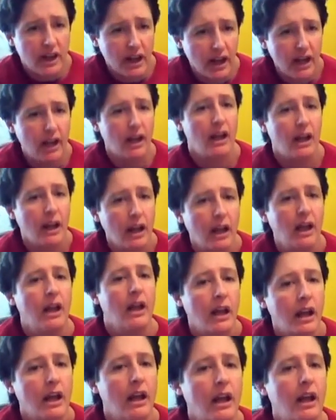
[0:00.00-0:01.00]

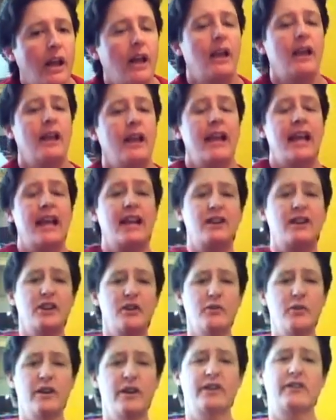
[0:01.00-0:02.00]
and you
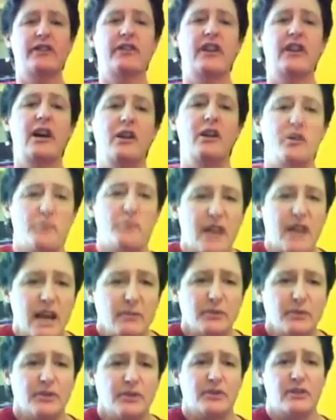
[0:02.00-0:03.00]
don't want to not to be
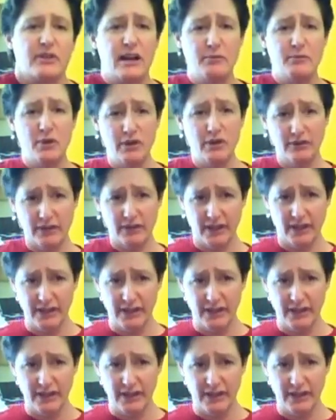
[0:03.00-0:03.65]
able to grab over